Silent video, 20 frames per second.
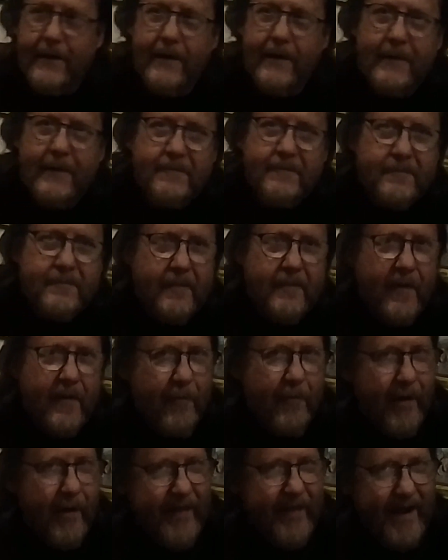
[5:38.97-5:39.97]
there.
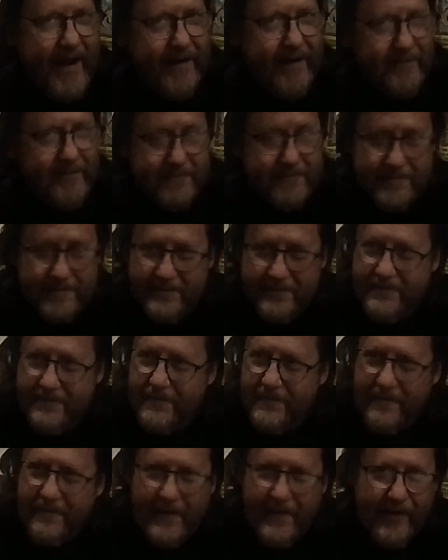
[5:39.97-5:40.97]
Read that
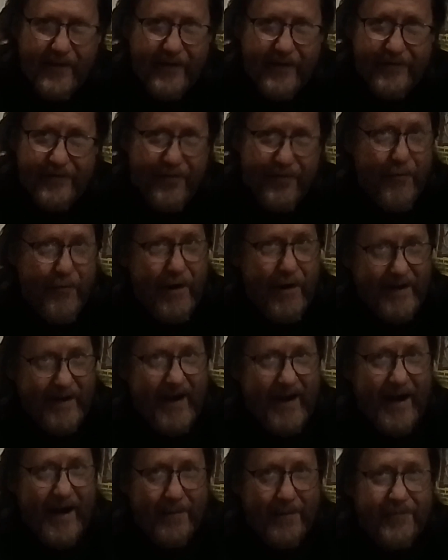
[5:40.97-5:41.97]
at
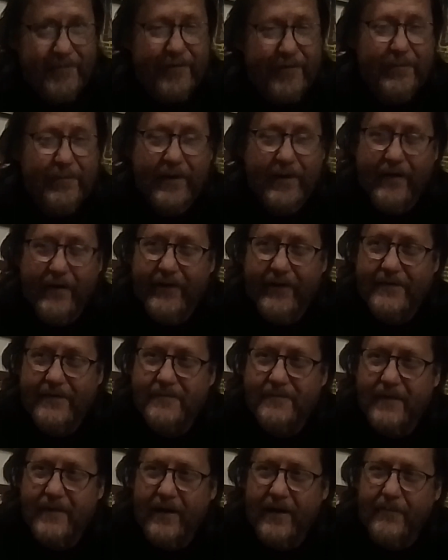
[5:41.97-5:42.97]
least three times.
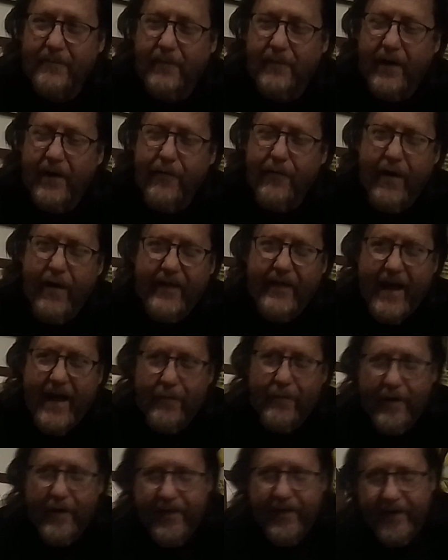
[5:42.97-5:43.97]
Love it.
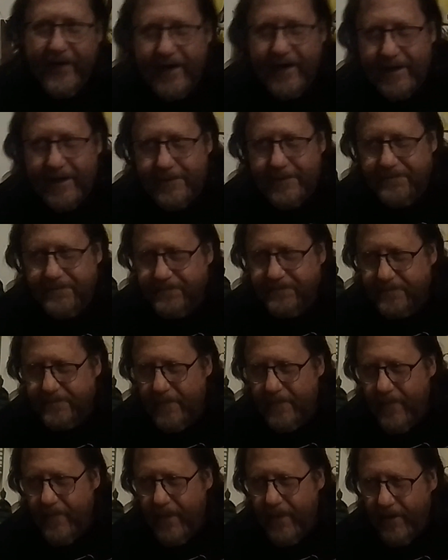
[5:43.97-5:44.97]
But he read that with
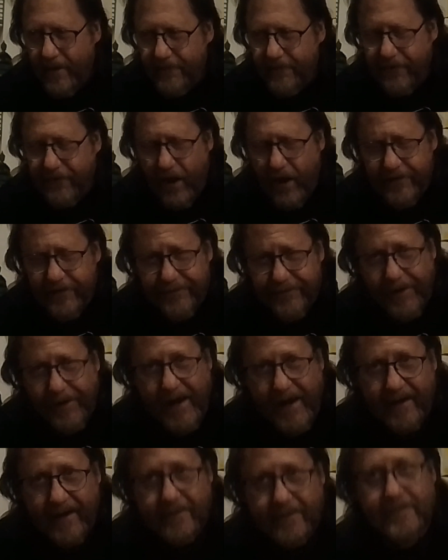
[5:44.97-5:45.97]
uh,
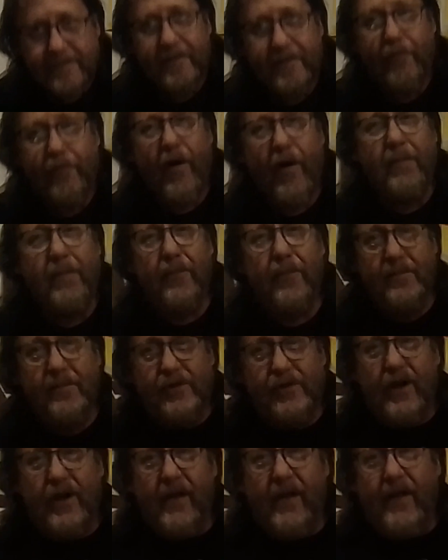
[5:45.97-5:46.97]
Flossie at
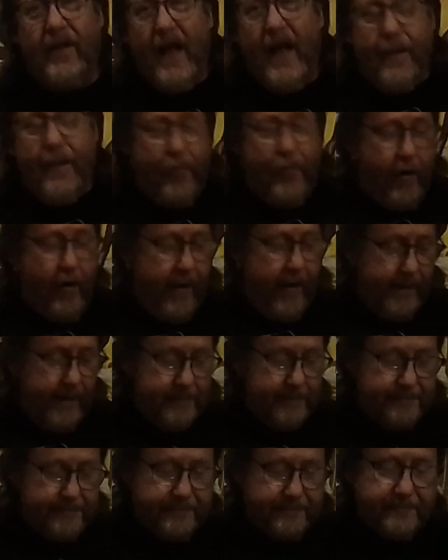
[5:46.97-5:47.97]
Grape Jelly
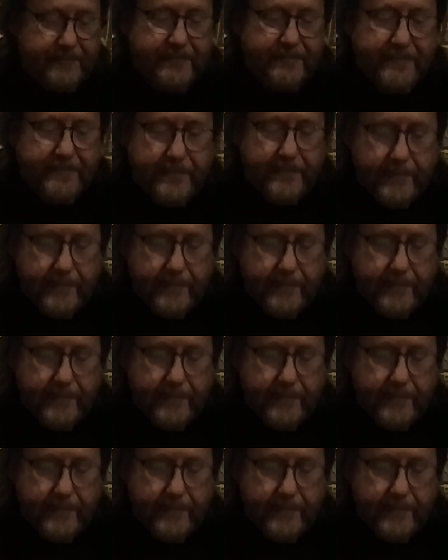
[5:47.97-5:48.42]
Library.